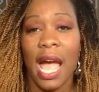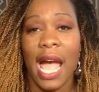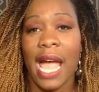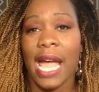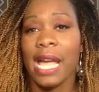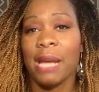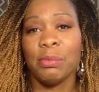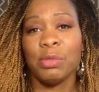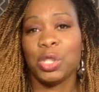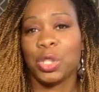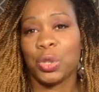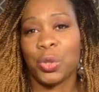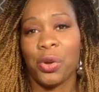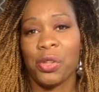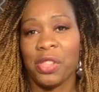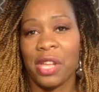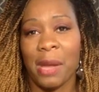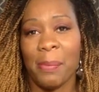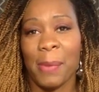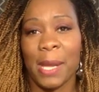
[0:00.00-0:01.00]
I am
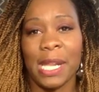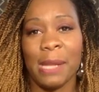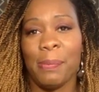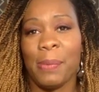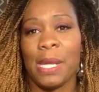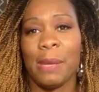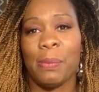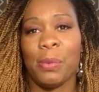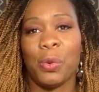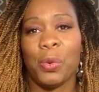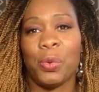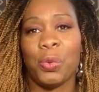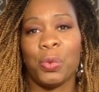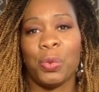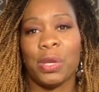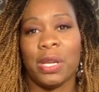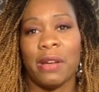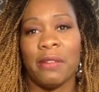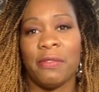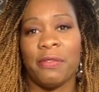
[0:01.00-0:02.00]
sure there are many people who
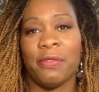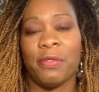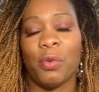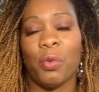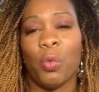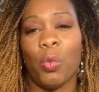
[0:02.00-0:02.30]
would have